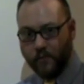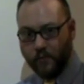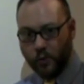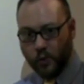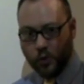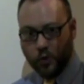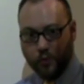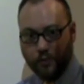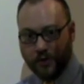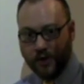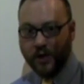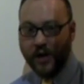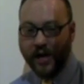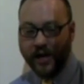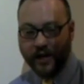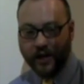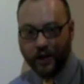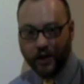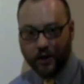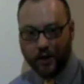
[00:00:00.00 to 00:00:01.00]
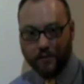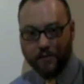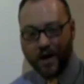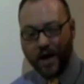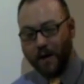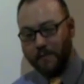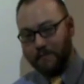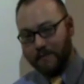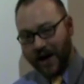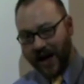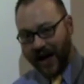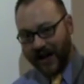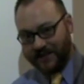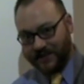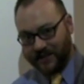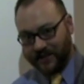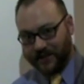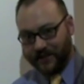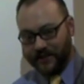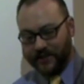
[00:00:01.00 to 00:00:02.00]
which would be like a
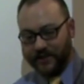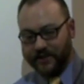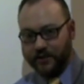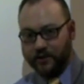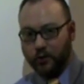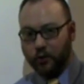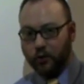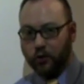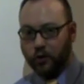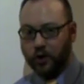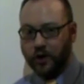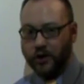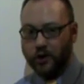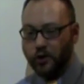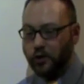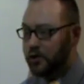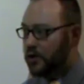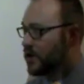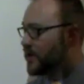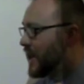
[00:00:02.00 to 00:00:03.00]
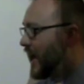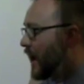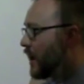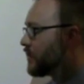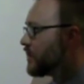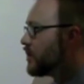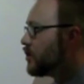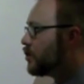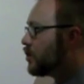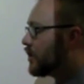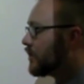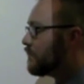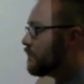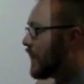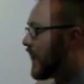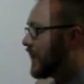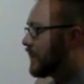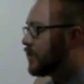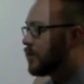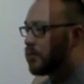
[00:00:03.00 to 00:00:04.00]
masculine or a neuter noun, then you can
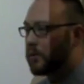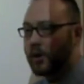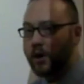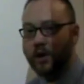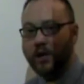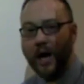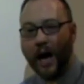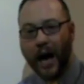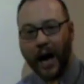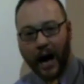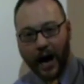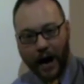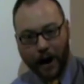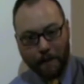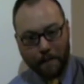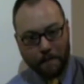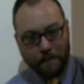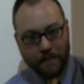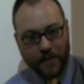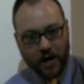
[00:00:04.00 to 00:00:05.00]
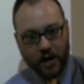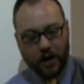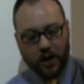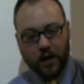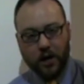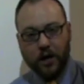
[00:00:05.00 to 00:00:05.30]
make the word am.